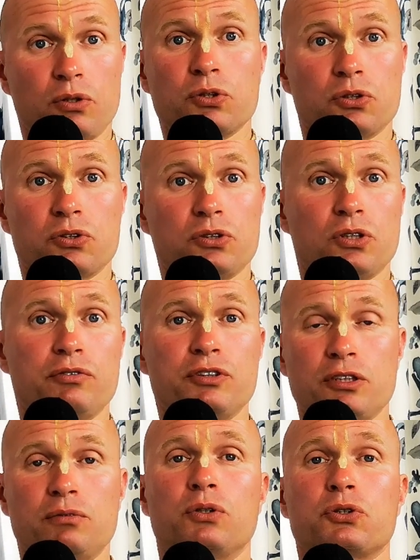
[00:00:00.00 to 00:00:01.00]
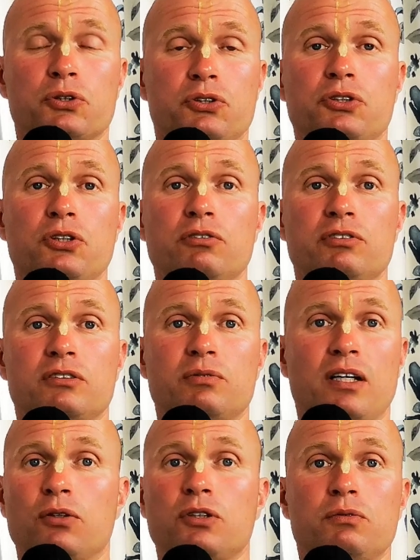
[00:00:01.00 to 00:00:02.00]
Without
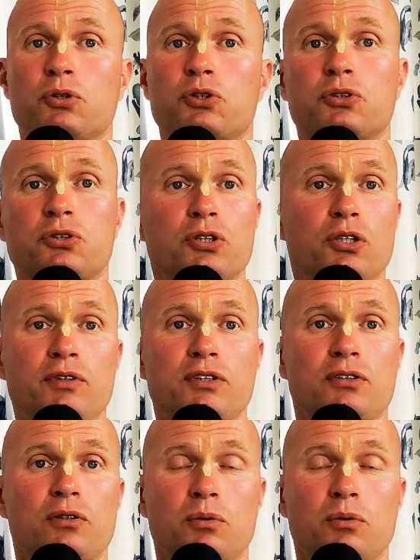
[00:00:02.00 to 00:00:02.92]
devotional service,